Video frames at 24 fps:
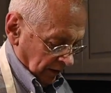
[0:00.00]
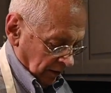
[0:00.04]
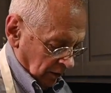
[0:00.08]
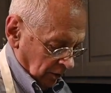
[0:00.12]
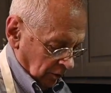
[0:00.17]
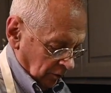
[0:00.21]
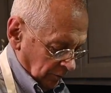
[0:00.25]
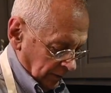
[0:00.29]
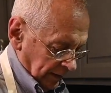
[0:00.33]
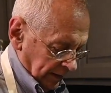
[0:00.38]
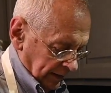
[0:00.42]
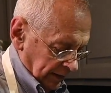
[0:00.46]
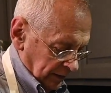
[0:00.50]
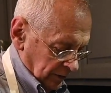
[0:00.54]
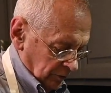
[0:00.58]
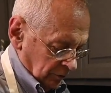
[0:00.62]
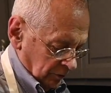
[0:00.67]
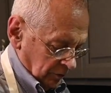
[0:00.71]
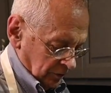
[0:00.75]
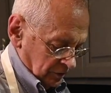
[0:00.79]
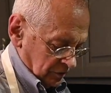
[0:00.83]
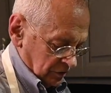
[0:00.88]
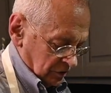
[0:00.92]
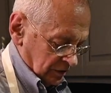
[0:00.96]
already you
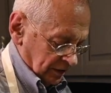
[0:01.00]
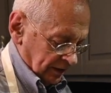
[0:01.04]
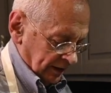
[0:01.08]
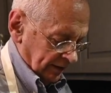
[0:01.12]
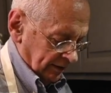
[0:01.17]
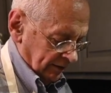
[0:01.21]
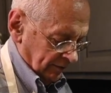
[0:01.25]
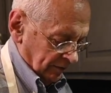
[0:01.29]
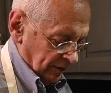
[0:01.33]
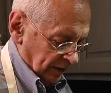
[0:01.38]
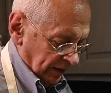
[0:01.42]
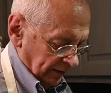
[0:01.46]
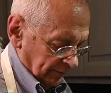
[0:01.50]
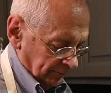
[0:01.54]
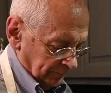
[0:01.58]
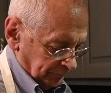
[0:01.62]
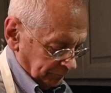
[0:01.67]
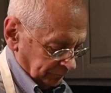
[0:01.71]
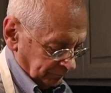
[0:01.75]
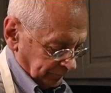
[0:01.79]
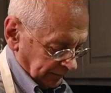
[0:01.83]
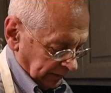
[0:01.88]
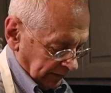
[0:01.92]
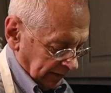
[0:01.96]
can see that
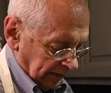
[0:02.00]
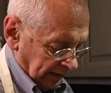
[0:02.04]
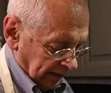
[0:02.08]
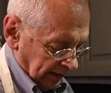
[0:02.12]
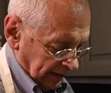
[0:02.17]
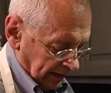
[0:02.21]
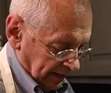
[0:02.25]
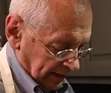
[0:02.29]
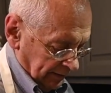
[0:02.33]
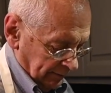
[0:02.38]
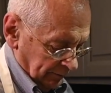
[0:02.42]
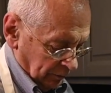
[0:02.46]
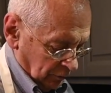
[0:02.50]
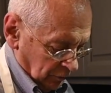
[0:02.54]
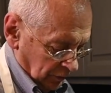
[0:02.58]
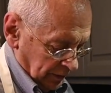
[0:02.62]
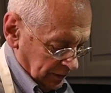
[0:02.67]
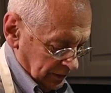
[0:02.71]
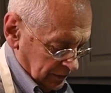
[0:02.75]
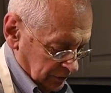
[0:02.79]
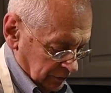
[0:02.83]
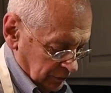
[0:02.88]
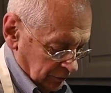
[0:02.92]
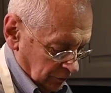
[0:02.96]
I am
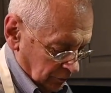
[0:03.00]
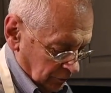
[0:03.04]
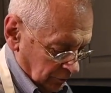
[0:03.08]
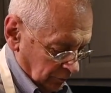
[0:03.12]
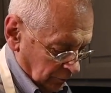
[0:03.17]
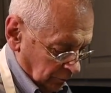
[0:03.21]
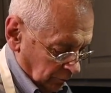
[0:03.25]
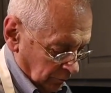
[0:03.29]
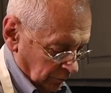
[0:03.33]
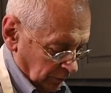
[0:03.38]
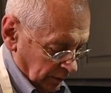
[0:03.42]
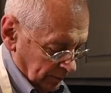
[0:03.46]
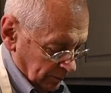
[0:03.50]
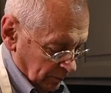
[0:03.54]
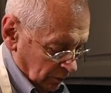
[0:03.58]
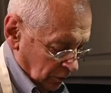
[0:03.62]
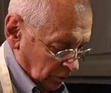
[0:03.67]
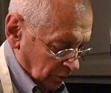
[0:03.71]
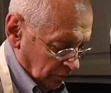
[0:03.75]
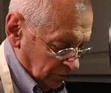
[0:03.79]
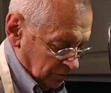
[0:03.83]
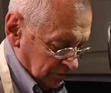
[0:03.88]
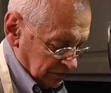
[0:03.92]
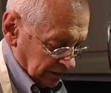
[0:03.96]
going to
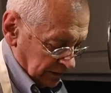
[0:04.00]
remove